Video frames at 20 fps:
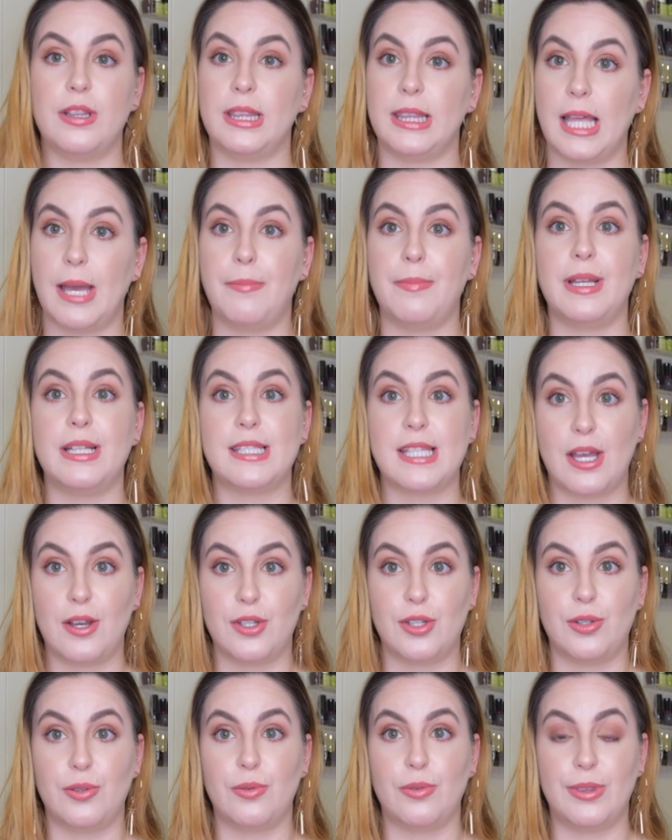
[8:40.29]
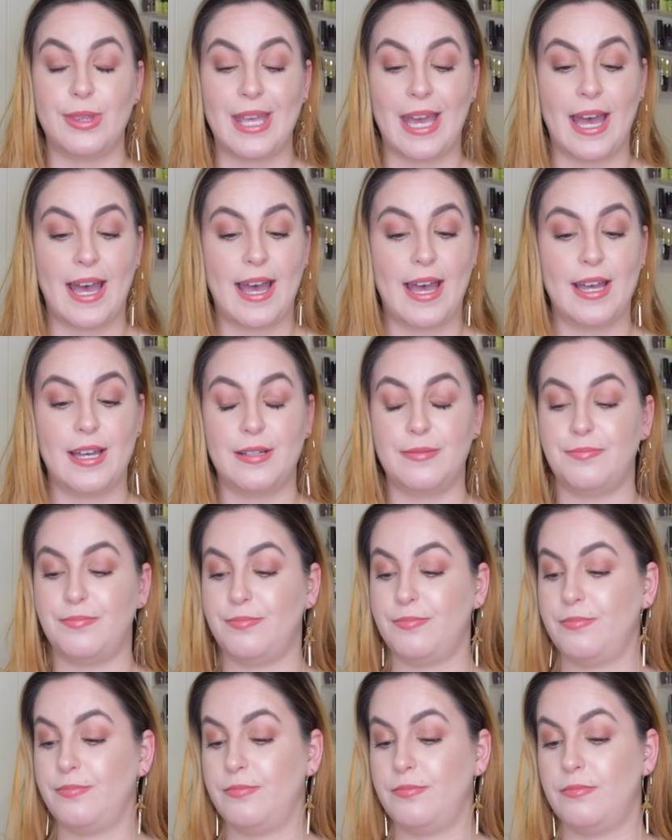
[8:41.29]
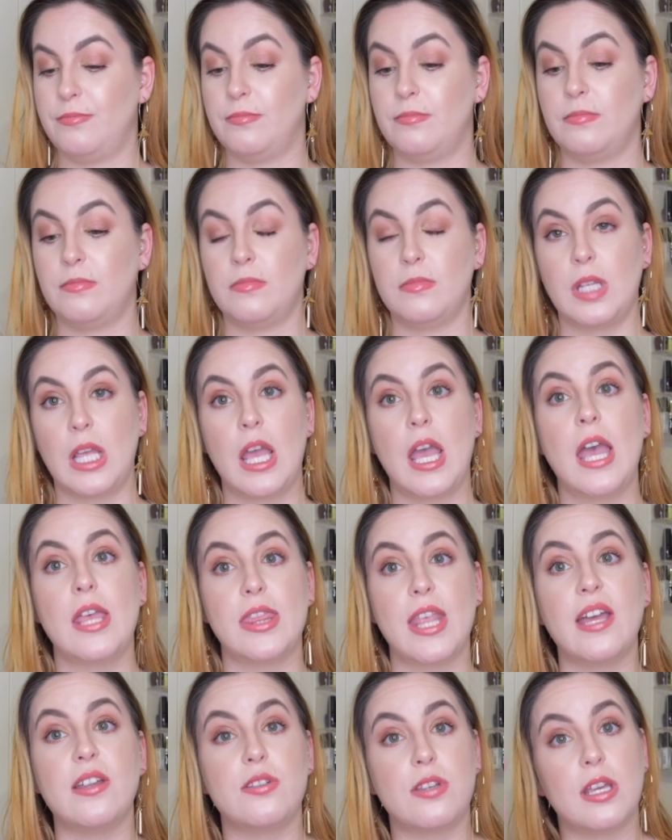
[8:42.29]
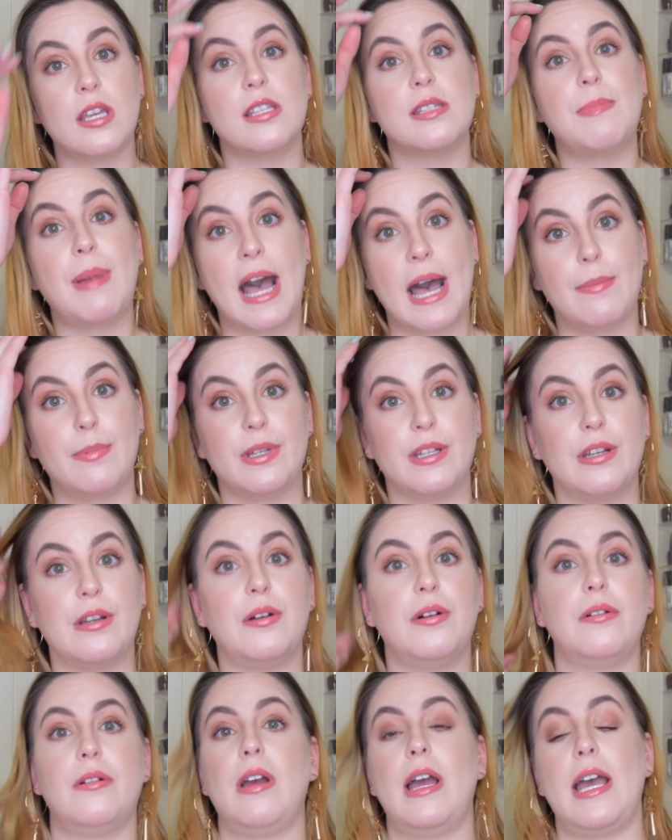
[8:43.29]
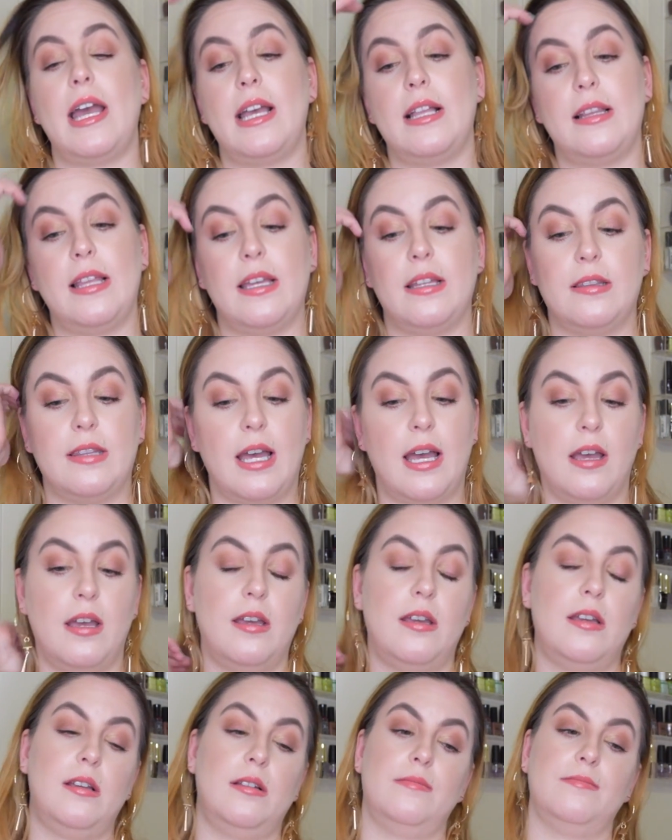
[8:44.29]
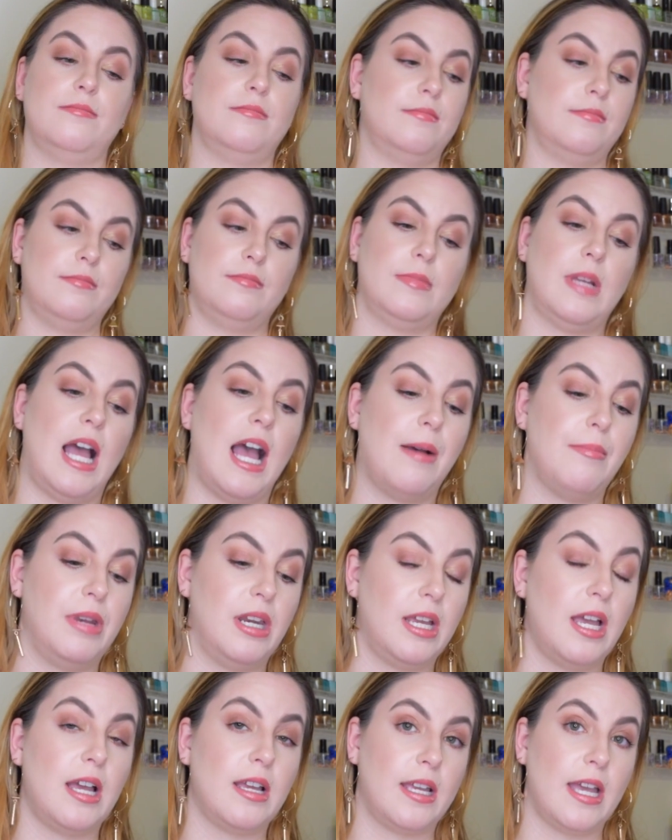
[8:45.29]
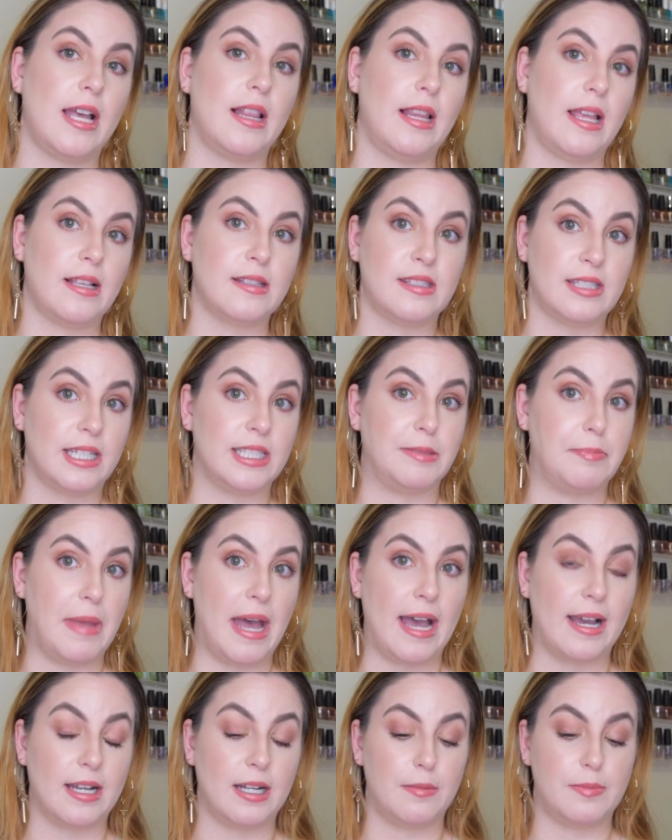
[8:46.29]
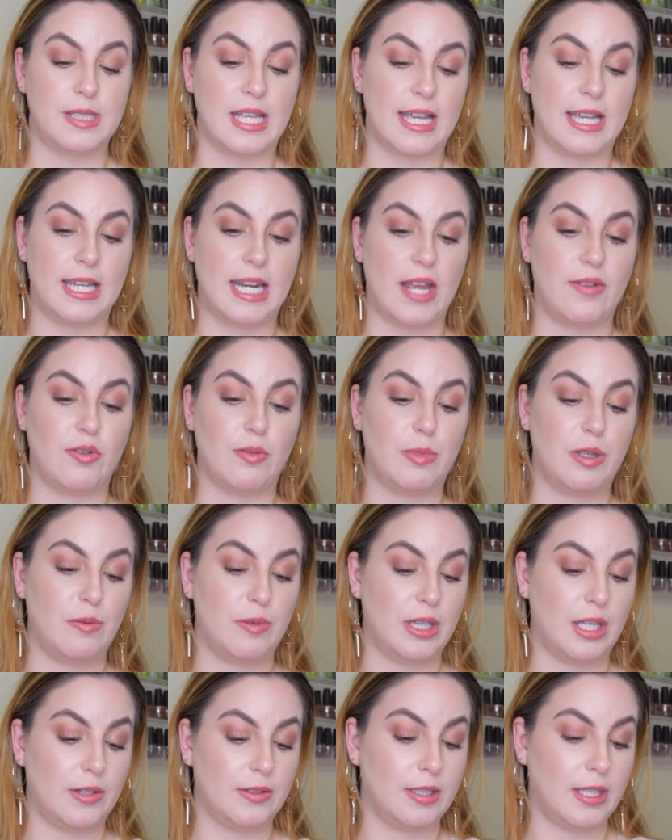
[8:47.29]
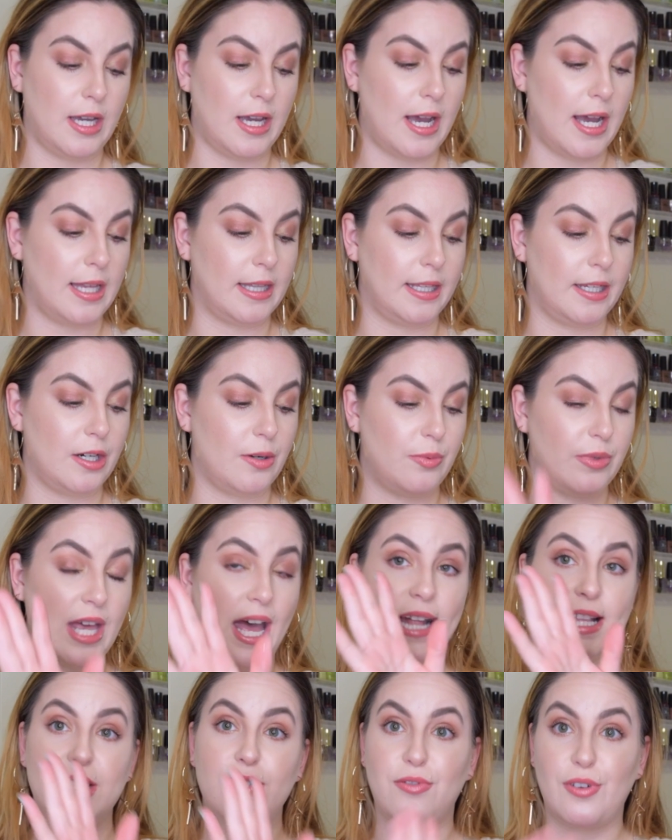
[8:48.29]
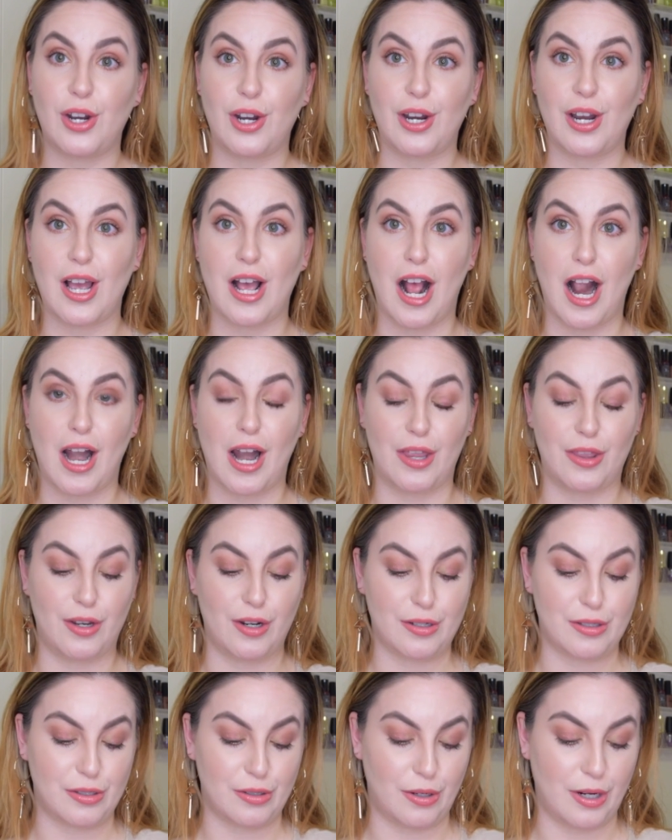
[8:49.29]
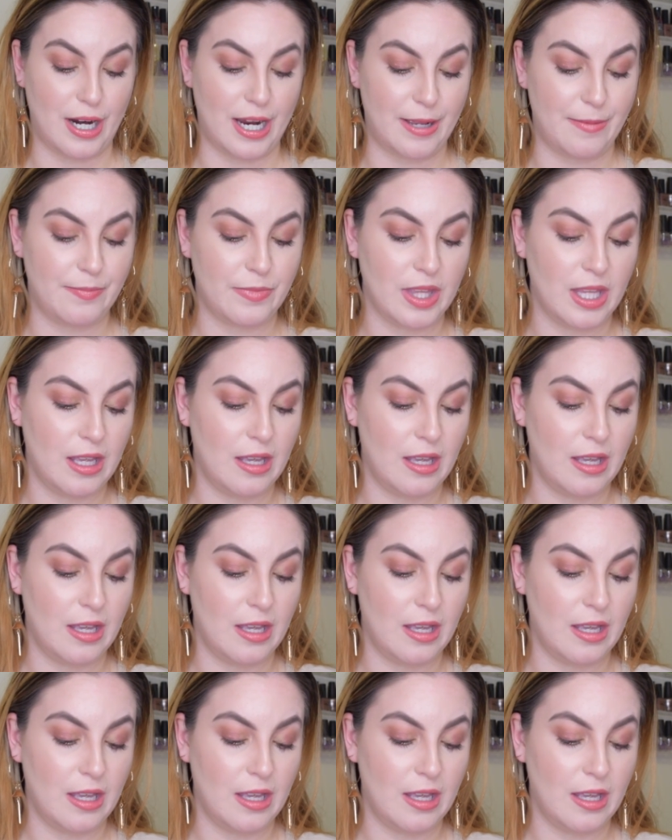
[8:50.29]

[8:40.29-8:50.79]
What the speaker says: let me tell you, that shit is popping, okay? Like that, I'm going to get like 6 backups. I can never be without that highlighter, but that's for another story.